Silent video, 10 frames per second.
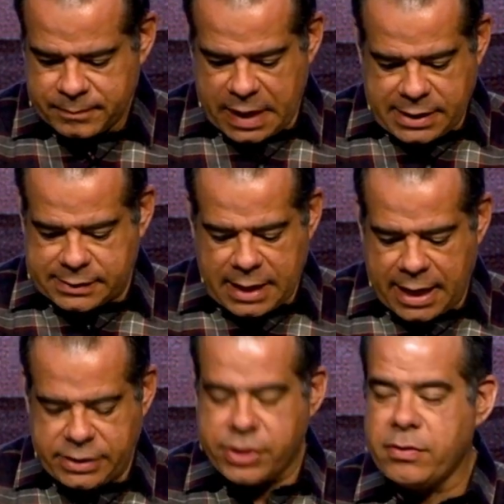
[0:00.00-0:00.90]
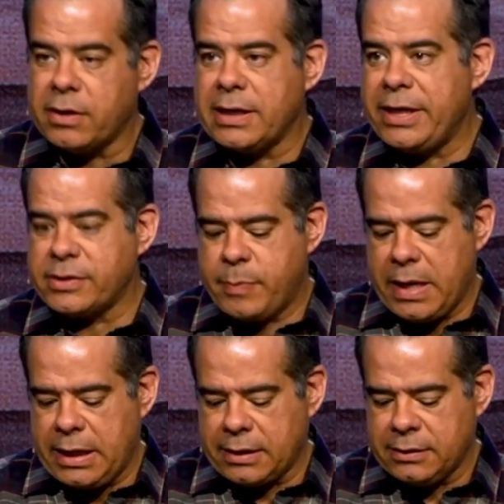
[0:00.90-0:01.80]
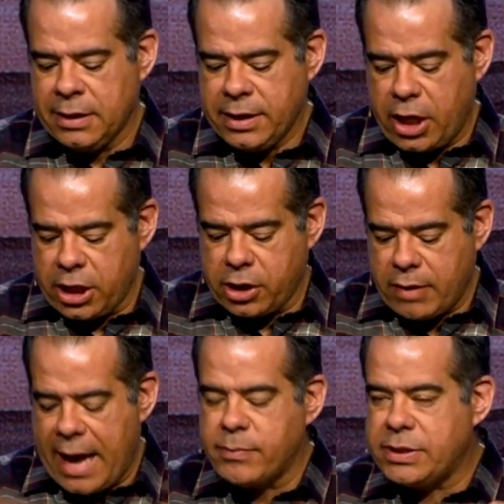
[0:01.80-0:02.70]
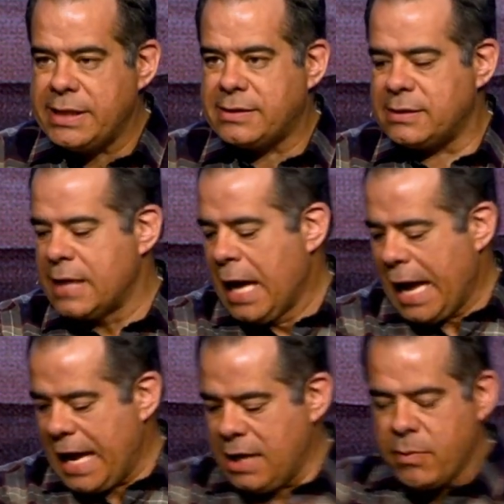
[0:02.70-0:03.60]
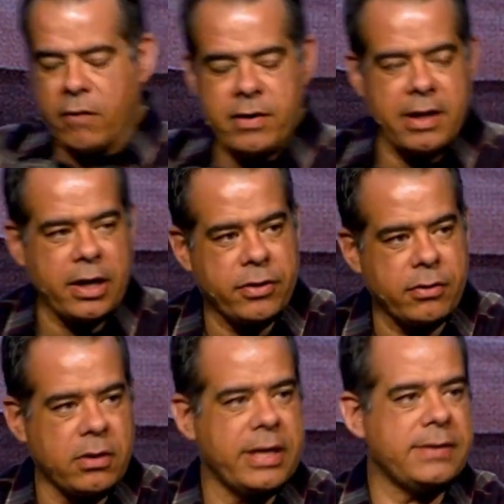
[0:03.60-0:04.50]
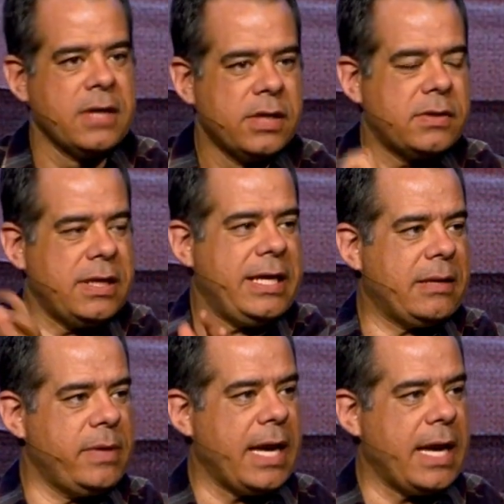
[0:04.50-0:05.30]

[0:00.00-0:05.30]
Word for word: They decide to do their leader's bidding. They're going to grab Jesus, hand him over to their authorities so that he can be